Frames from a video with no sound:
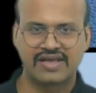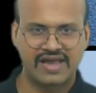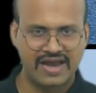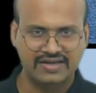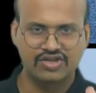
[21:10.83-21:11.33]

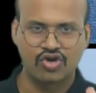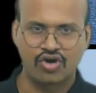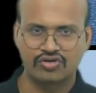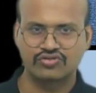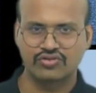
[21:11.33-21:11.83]
at the
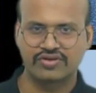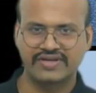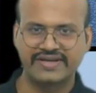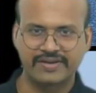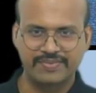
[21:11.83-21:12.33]
horizon,
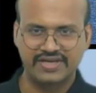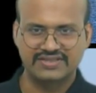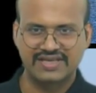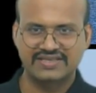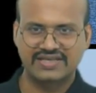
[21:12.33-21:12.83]
it appears
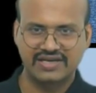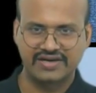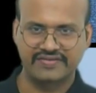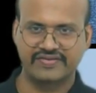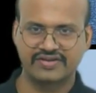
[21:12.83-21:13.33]
as
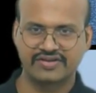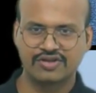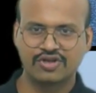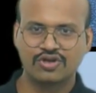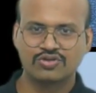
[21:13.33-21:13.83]
curved.
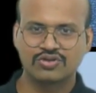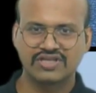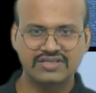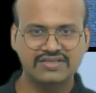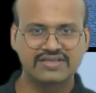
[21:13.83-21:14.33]
So
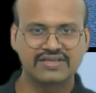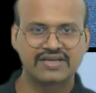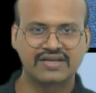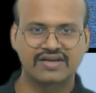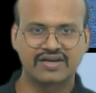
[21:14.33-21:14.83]
this
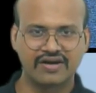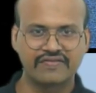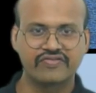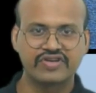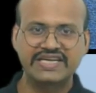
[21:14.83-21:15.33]

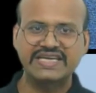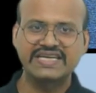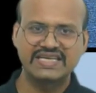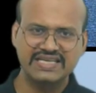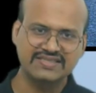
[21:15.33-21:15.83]
curve, it
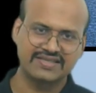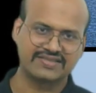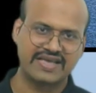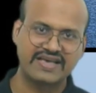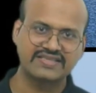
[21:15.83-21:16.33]
increases
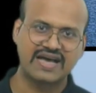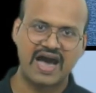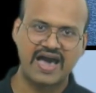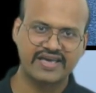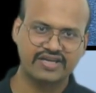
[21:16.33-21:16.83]
as
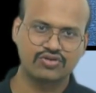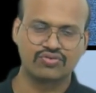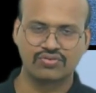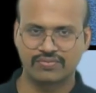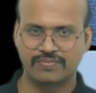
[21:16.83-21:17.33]
higher you
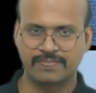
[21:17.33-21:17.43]
go.